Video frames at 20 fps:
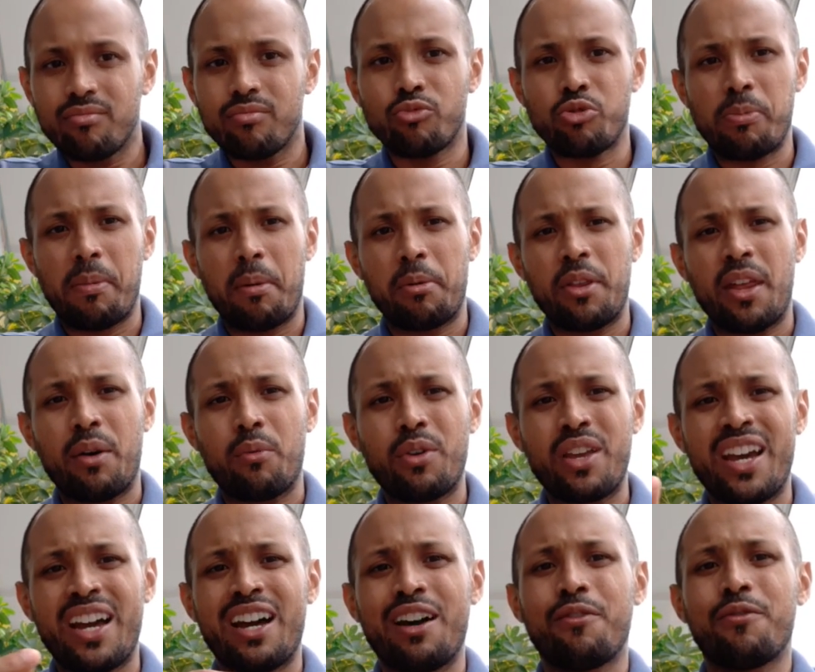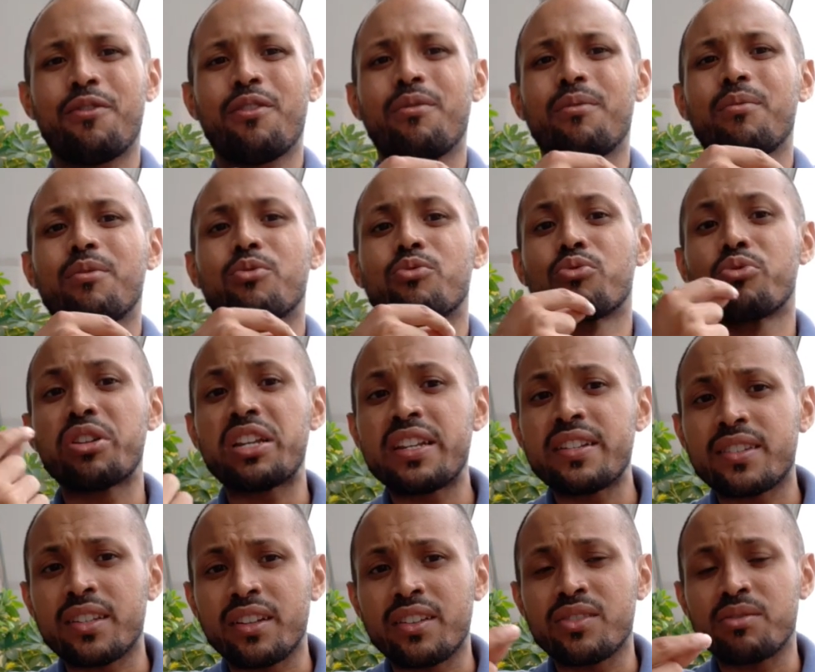remember that we have
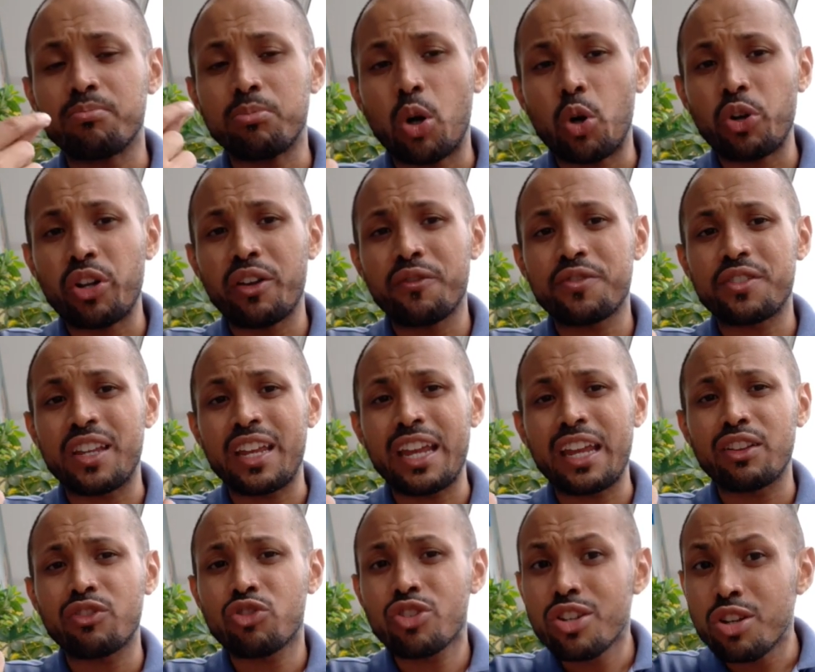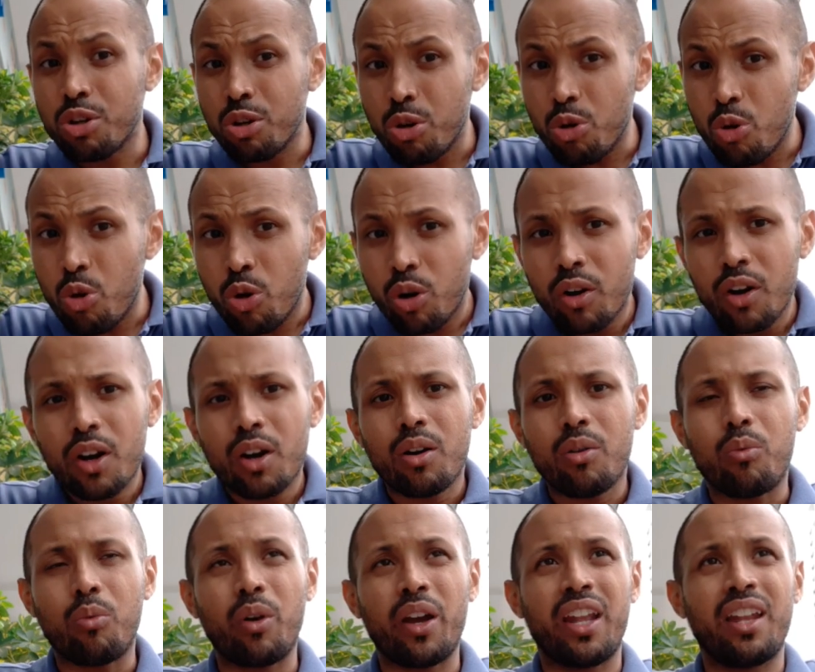reasons, motives into
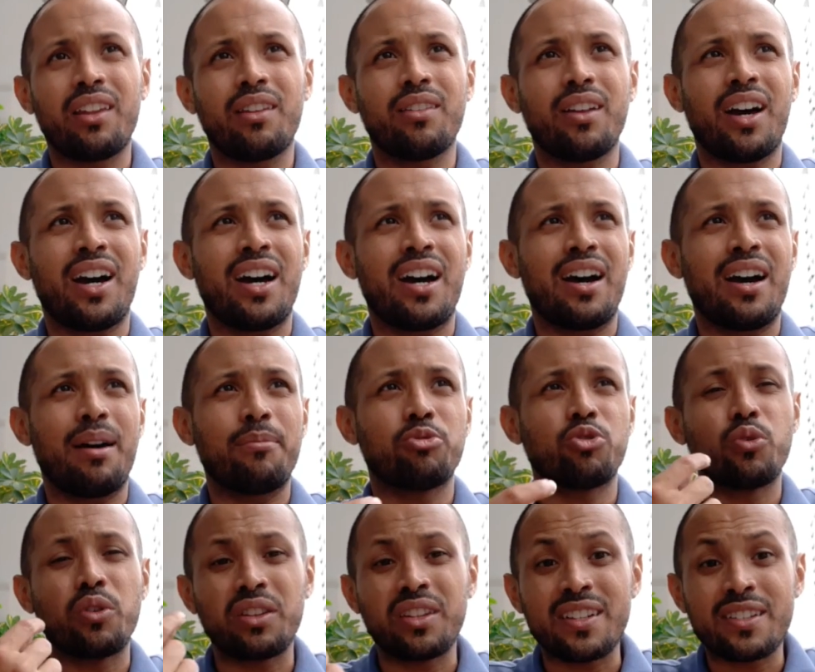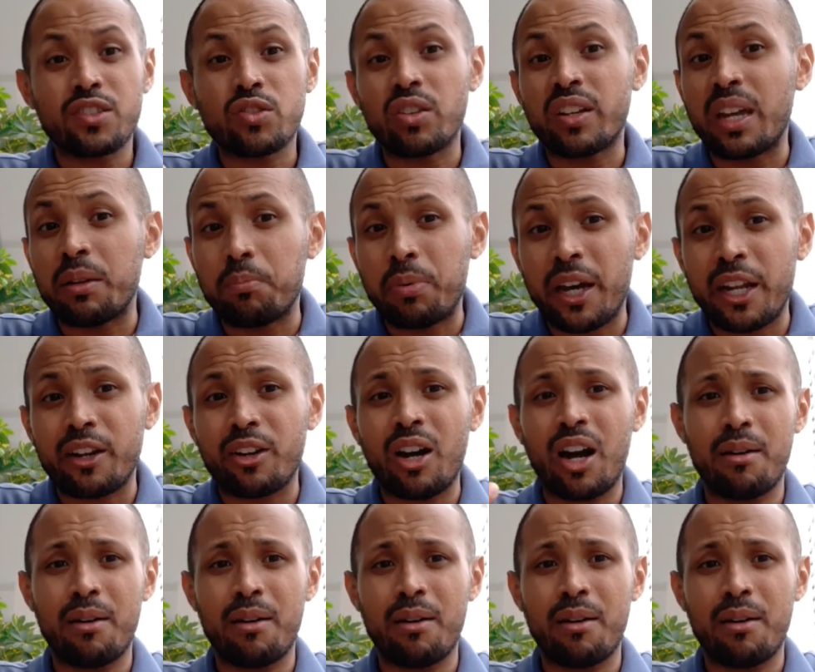when I'm doing this to get better.